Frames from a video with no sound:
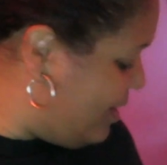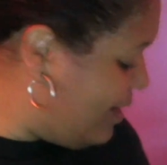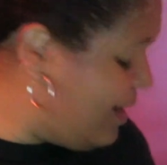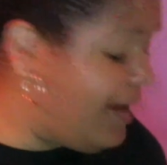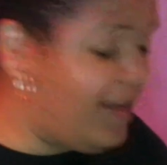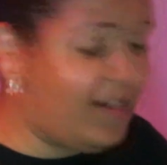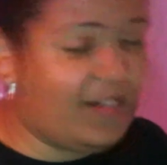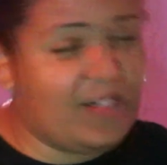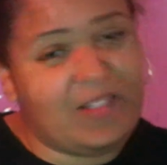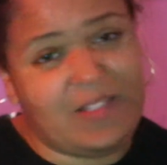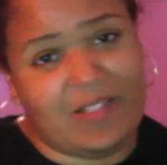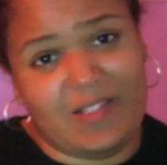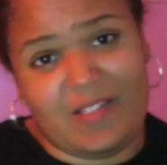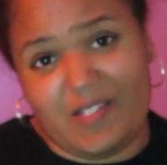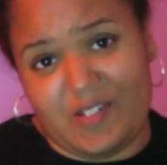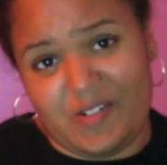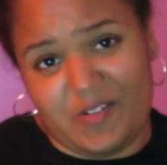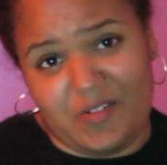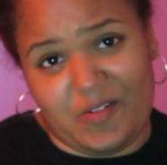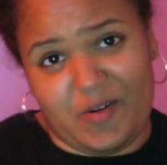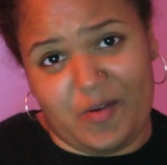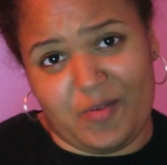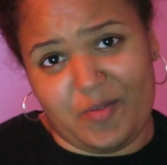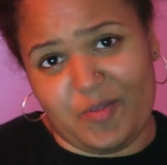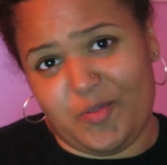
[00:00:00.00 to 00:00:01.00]
and
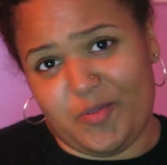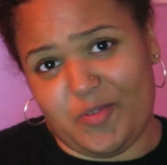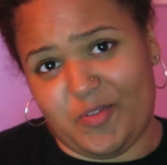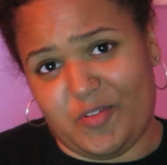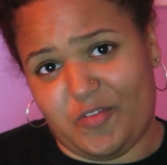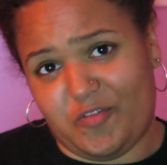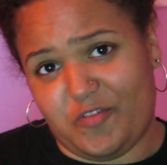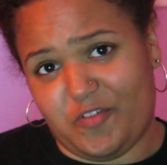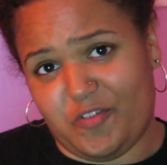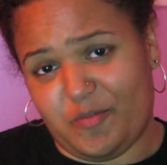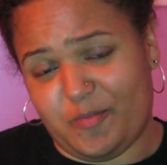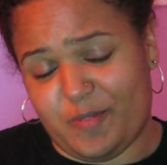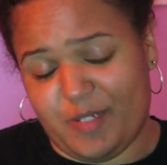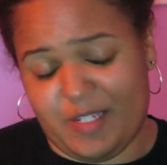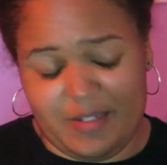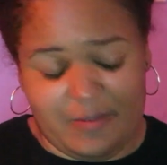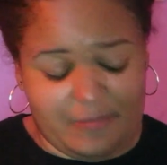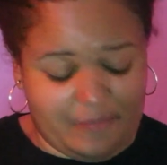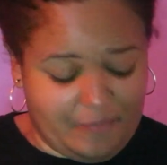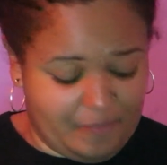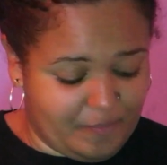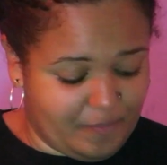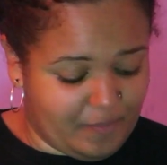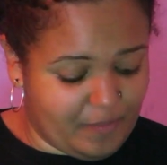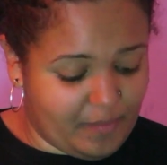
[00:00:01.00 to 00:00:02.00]
considering I was also filming it.
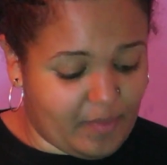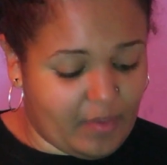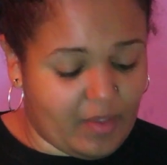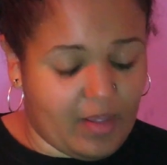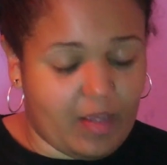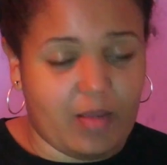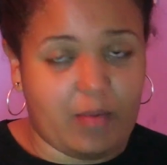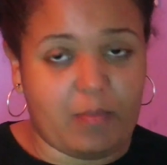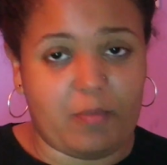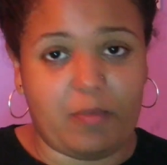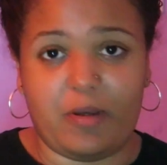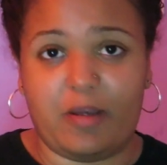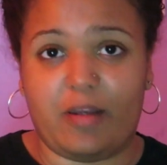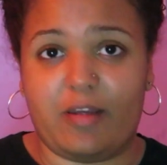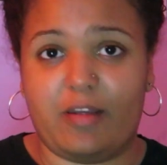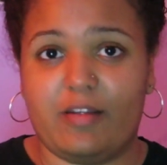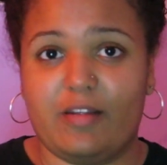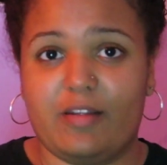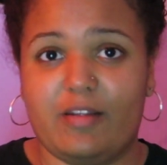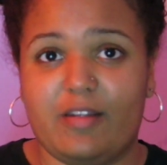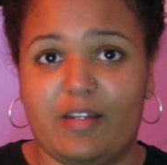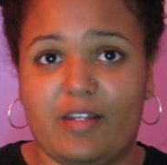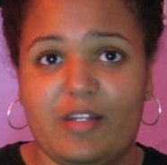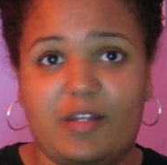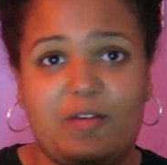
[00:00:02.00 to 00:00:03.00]
But
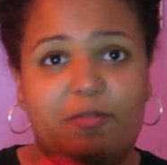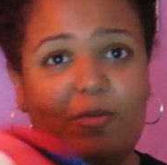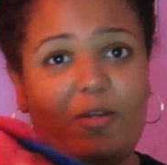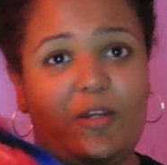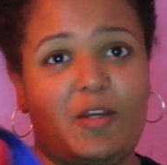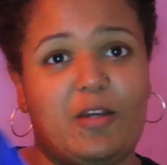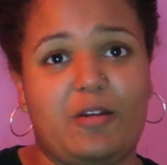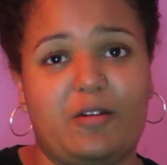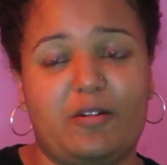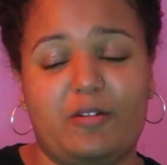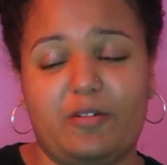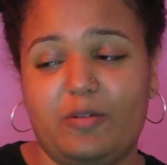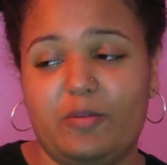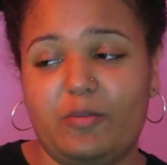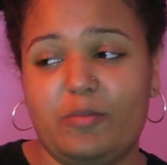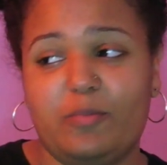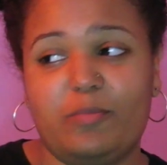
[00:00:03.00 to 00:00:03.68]
here we go.